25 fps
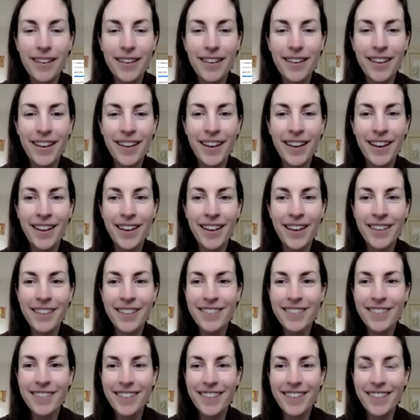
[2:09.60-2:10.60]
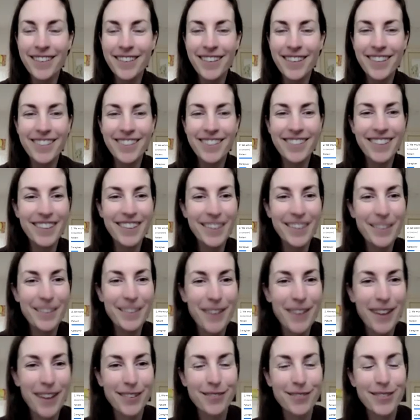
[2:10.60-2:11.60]
it looks like the
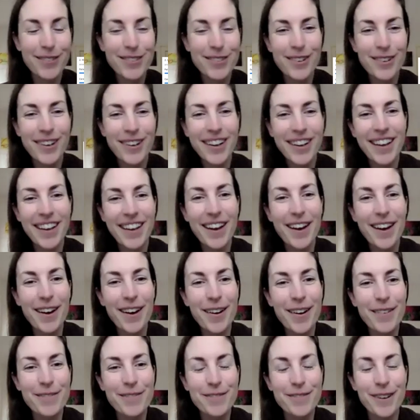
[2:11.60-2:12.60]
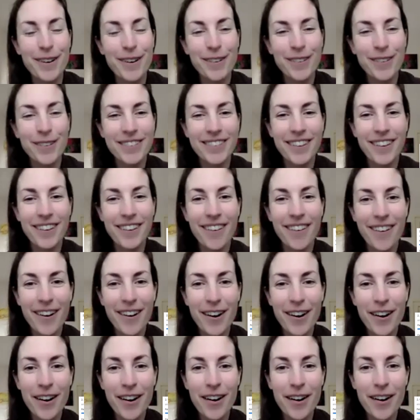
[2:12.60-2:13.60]
vast majority of folks
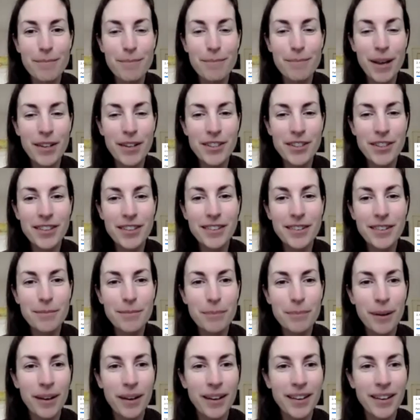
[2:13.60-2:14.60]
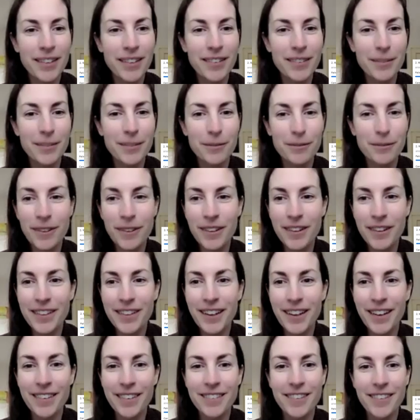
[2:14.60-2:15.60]
are patients, but it's really
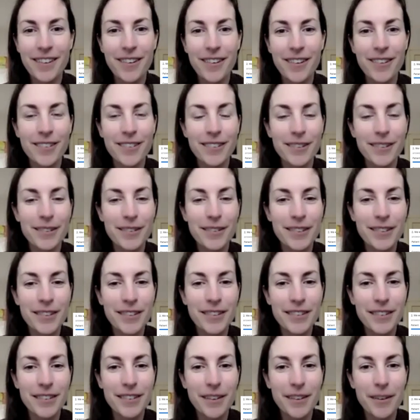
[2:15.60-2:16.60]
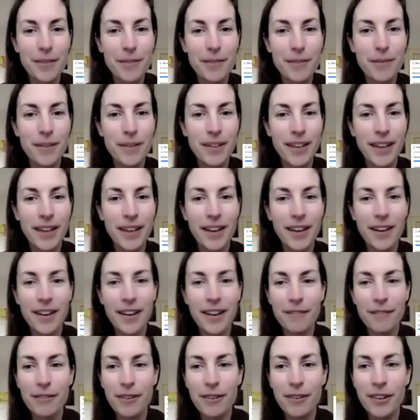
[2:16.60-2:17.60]
nice to also see some
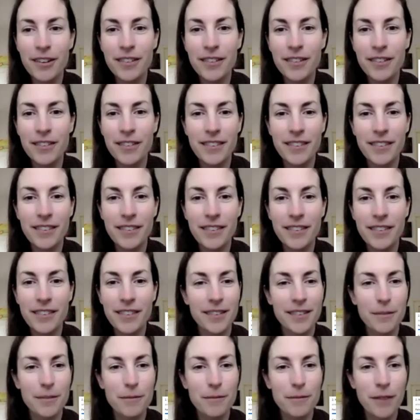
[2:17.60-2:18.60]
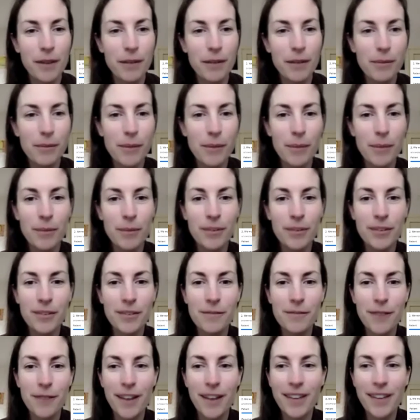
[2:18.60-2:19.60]
caregivers and some family members
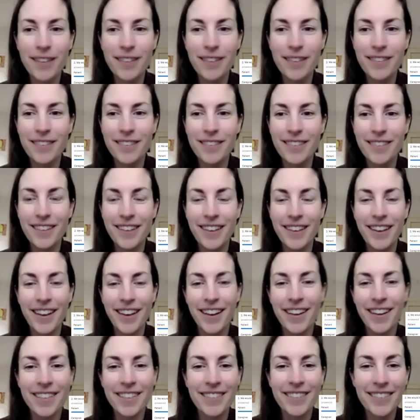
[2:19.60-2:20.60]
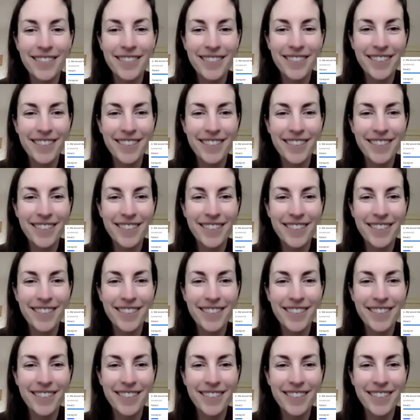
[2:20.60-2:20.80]
and friends. And